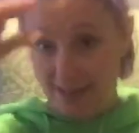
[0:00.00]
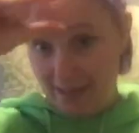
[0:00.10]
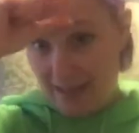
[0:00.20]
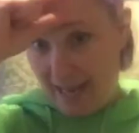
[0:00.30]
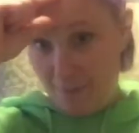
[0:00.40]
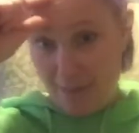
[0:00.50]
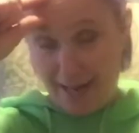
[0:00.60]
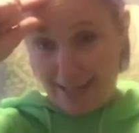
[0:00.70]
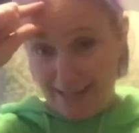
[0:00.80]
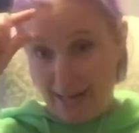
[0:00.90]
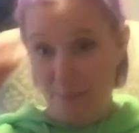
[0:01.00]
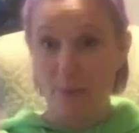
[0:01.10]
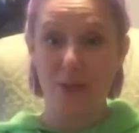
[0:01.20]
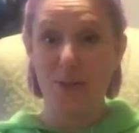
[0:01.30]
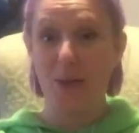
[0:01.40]
and I'd have my headlamp
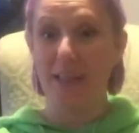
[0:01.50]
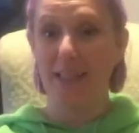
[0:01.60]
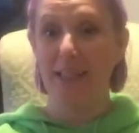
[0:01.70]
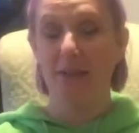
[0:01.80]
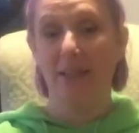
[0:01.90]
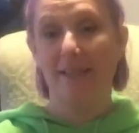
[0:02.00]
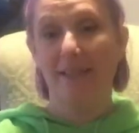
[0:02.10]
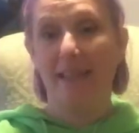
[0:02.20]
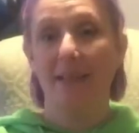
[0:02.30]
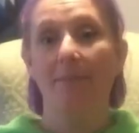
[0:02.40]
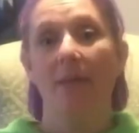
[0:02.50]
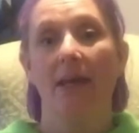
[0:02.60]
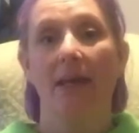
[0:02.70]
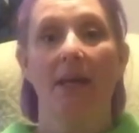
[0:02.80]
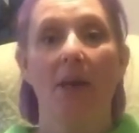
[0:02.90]
on so I could clearly see,
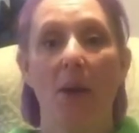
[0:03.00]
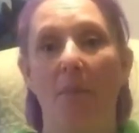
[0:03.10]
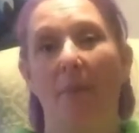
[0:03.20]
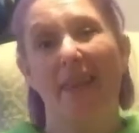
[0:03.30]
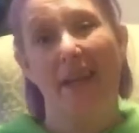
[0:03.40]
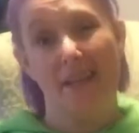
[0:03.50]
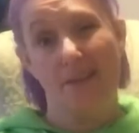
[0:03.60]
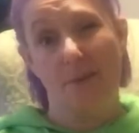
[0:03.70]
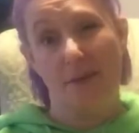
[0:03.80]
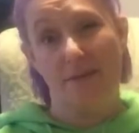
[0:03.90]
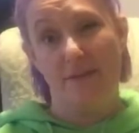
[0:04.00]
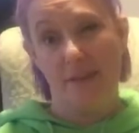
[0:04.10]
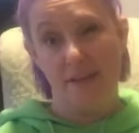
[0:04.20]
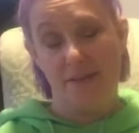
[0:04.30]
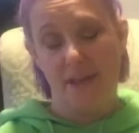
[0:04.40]
but that doesn't work for
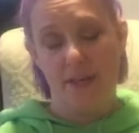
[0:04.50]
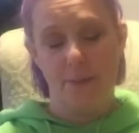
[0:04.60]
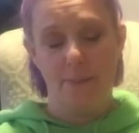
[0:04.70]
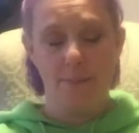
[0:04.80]
this video.